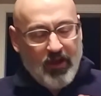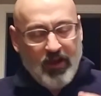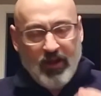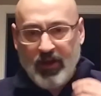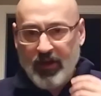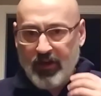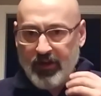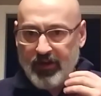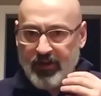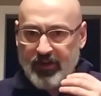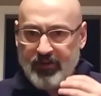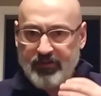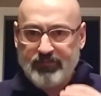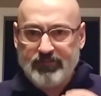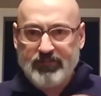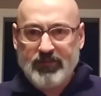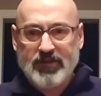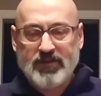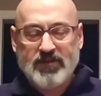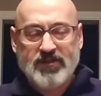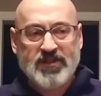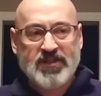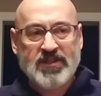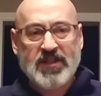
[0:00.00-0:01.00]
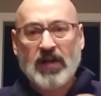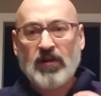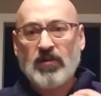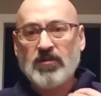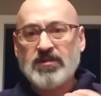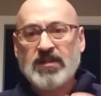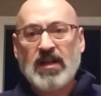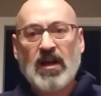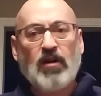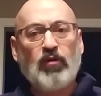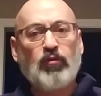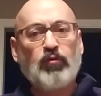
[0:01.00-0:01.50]
And it settles
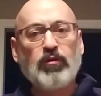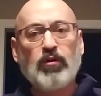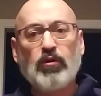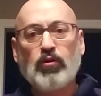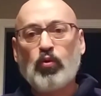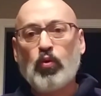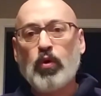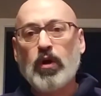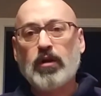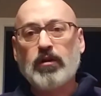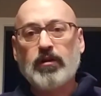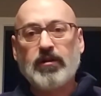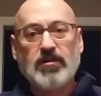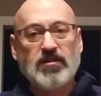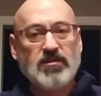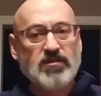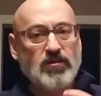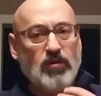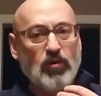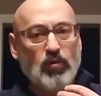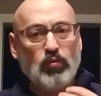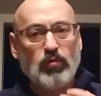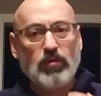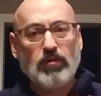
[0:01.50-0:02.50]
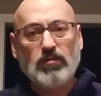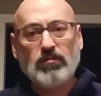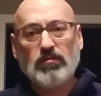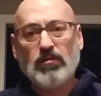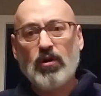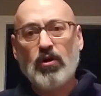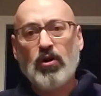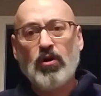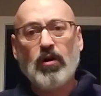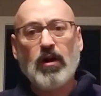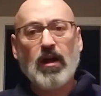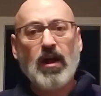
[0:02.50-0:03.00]
out real quickly. There's no
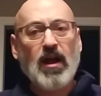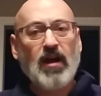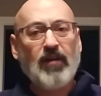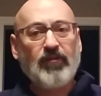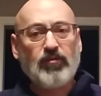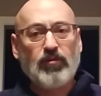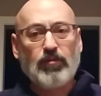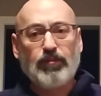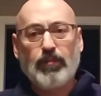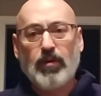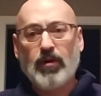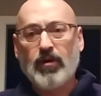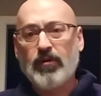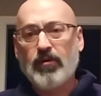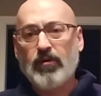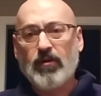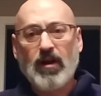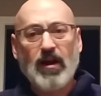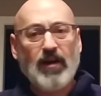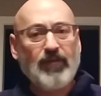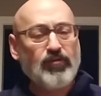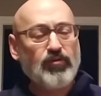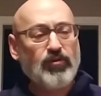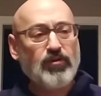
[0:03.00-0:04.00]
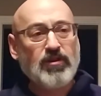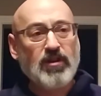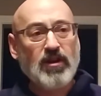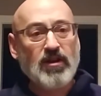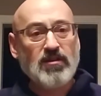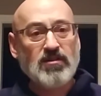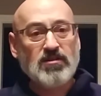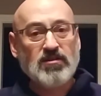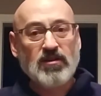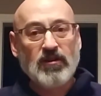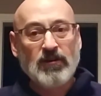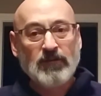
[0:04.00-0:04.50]
long afterburn or
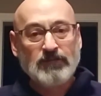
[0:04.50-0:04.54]
aftertaste.